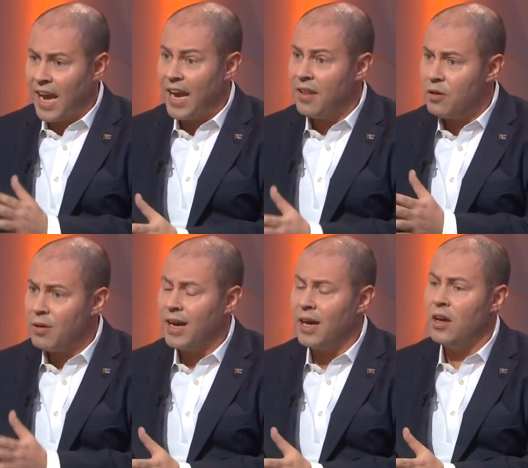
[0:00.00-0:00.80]
and
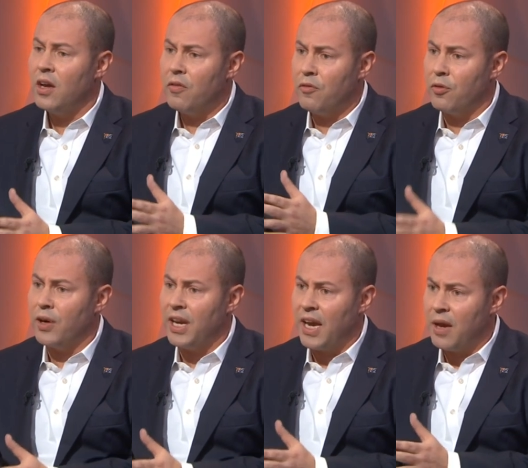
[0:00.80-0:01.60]
there are
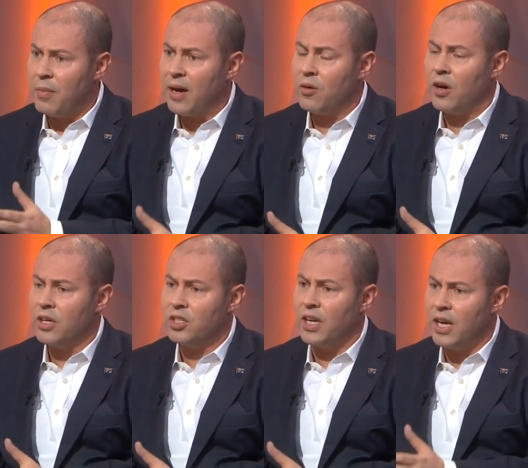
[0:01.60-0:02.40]
free
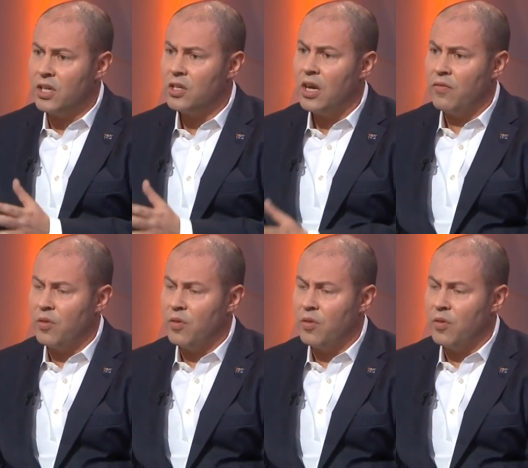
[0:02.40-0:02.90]
MRI scans